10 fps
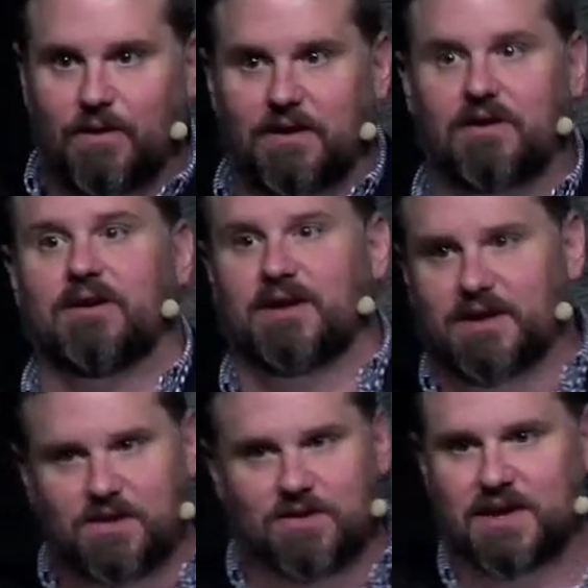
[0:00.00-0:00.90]
Where
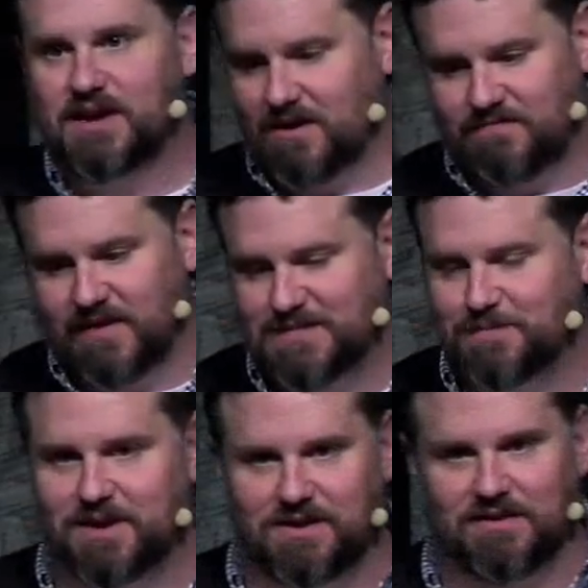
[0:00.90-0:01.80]
you can get on
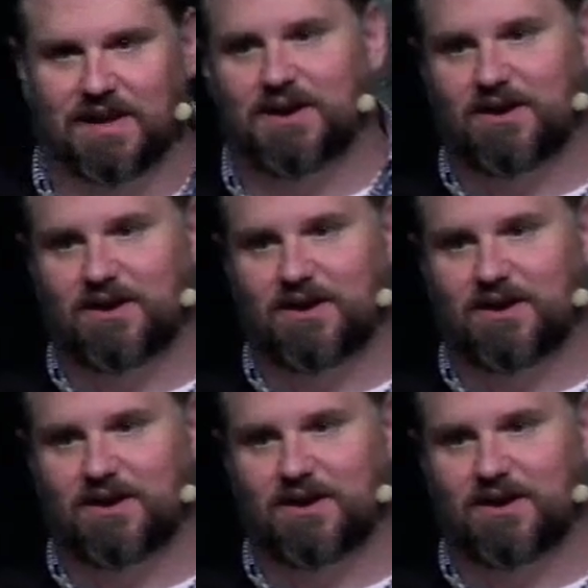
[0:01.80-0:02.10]
Facebook and you're like,